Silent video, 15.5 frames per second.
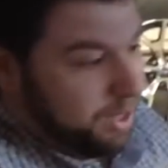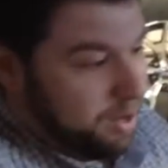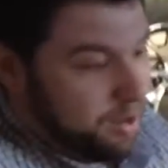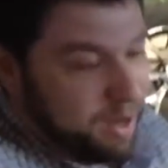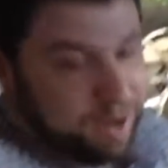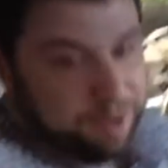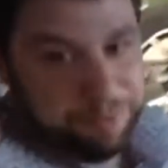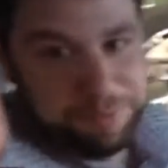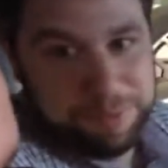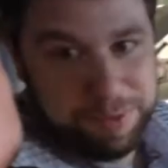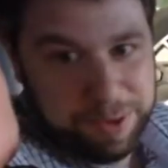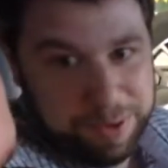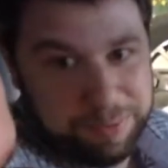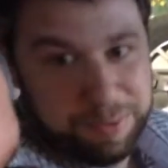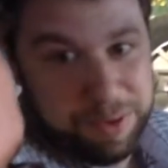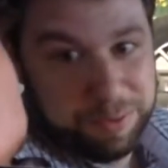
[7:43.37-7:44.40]
now have on
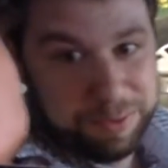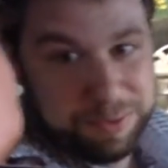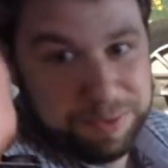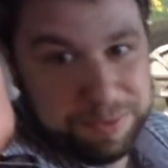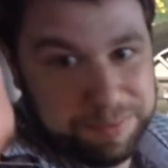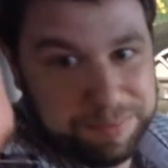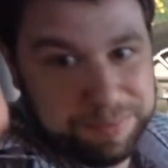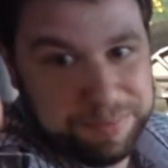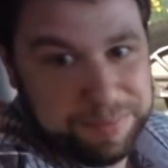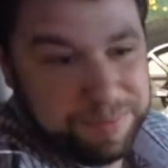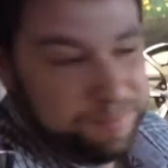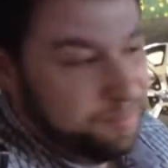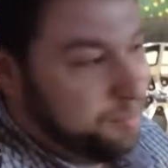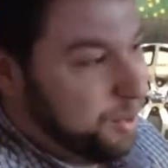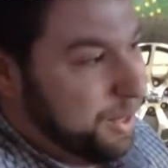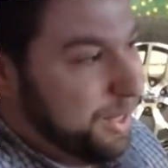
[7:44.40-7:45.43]
our phones. Okay.
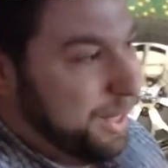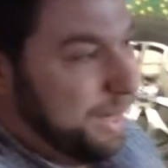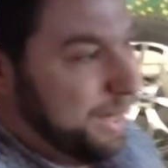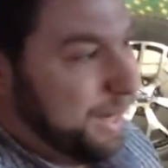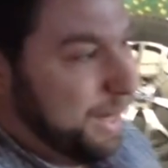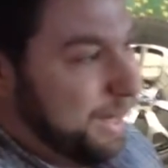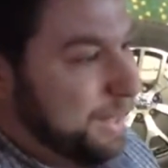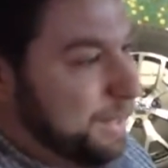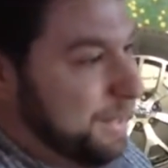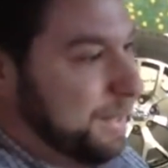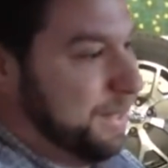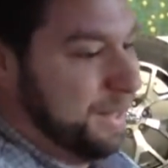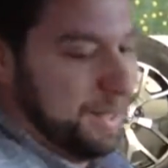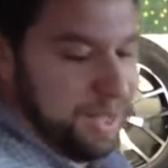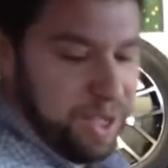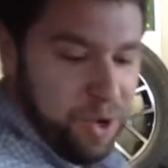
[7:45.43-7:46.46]
Pretty neat, eh?
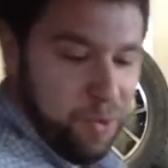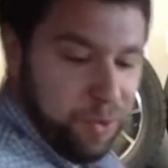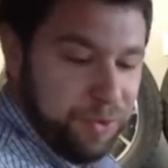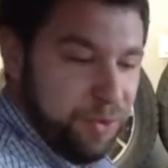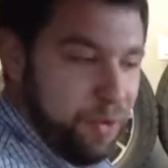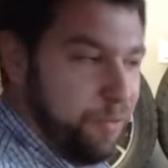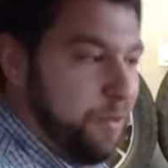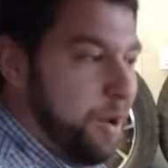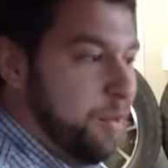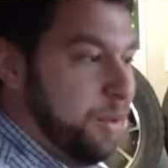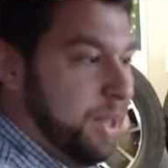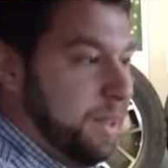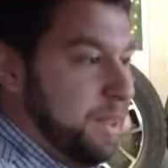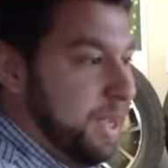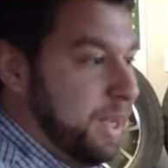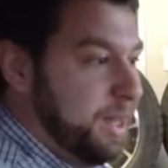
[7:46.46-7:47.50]
So far, what do you
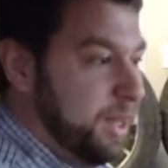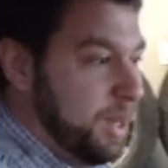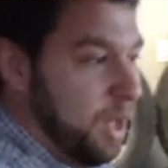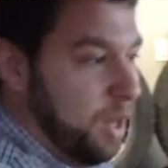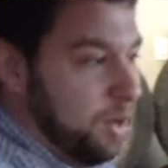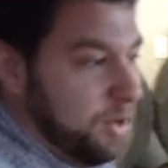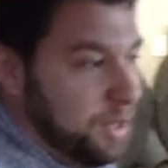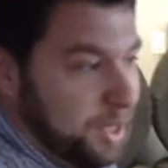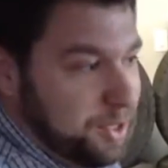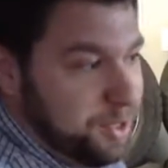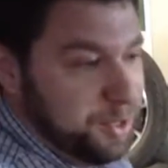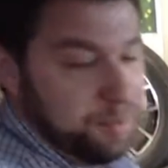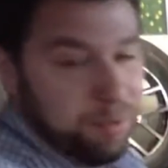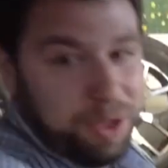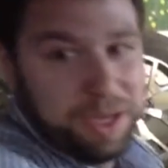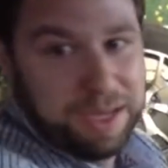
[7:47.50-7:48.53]
think of the color touch
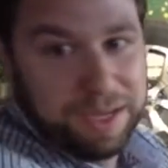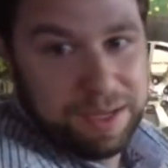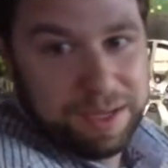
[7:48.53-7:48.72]
display?